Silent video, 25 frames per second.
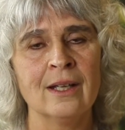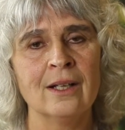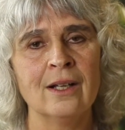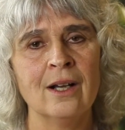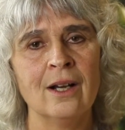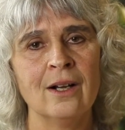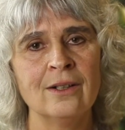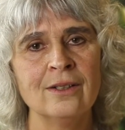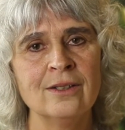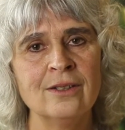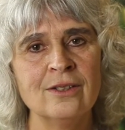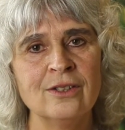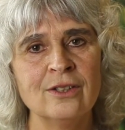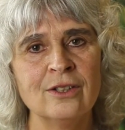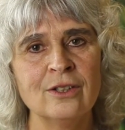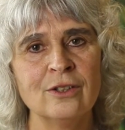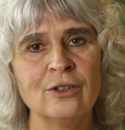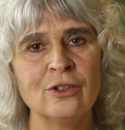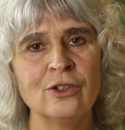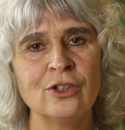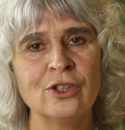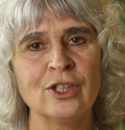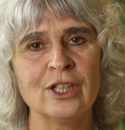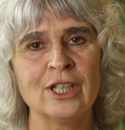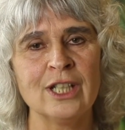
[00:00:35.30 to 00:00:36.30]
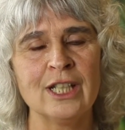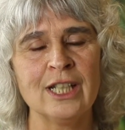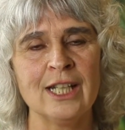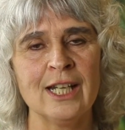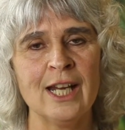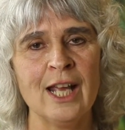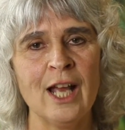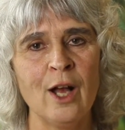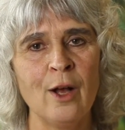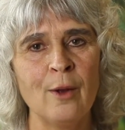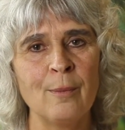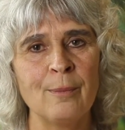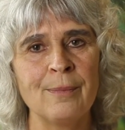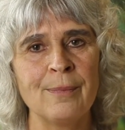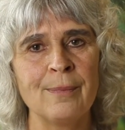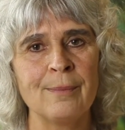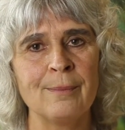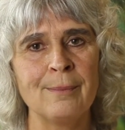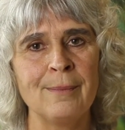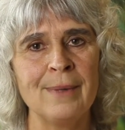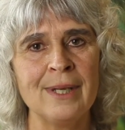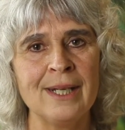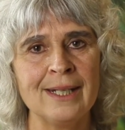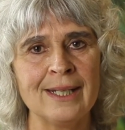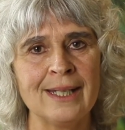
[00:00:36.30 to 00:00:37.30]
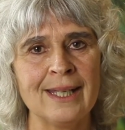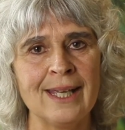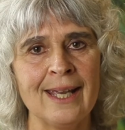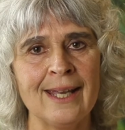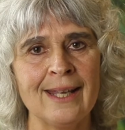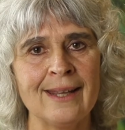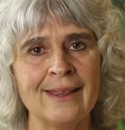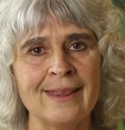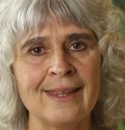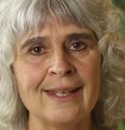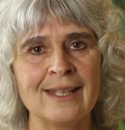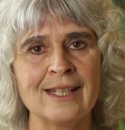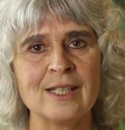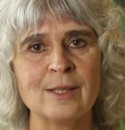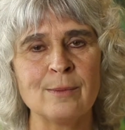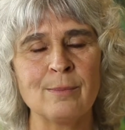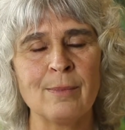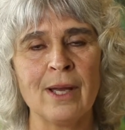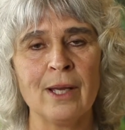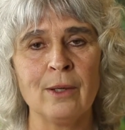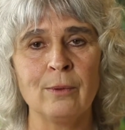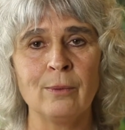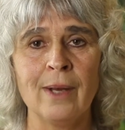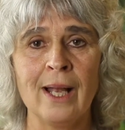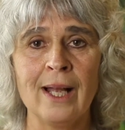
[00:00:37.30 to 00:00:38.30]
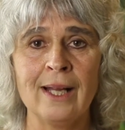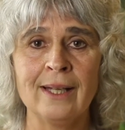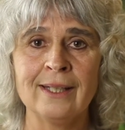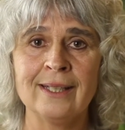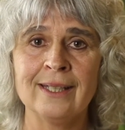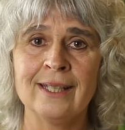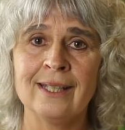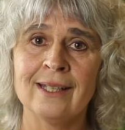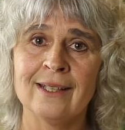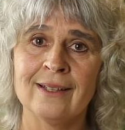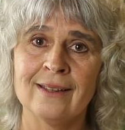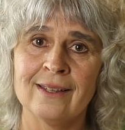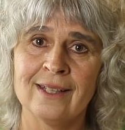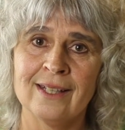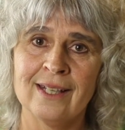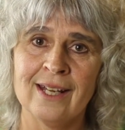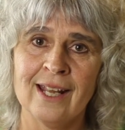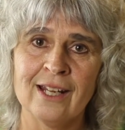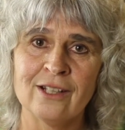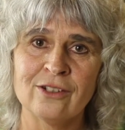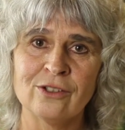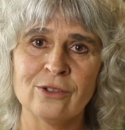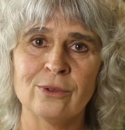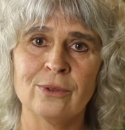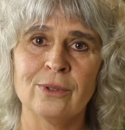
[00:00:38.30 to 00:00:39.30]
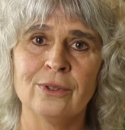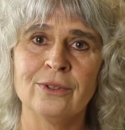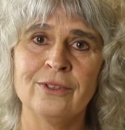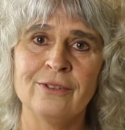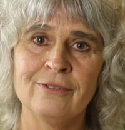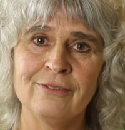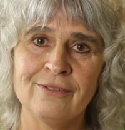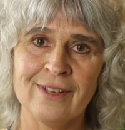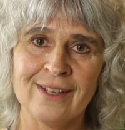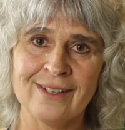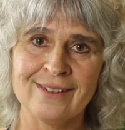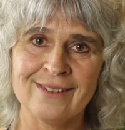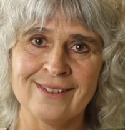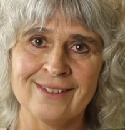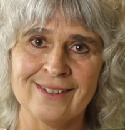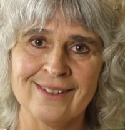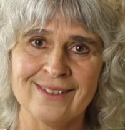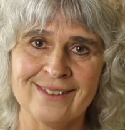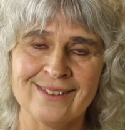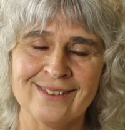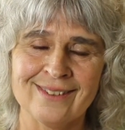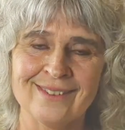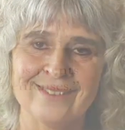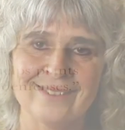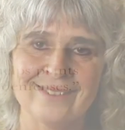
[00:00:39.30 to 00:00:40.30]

Garden Solution can help mitigate this by rallying the natural defenses.